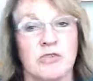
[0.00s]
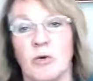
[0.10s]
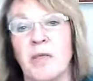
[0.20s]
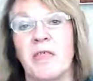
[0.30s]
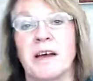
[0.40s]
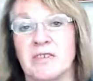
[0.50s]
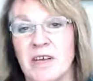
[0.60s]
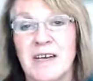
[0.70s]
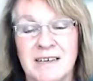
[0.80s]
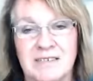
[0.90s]
or whether that's
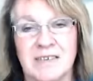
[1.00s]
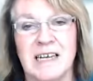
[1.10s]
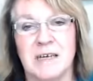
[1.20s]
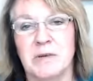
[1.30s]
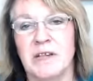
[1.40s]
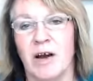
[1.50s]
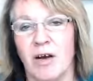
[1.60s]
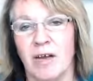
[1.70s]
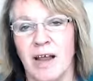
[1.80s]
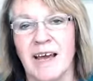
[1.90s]
dealing with it
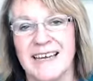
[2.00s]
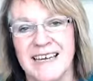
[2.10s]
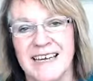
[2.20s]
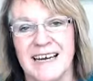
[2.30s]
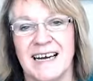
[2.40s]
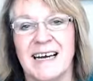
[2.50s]
online here,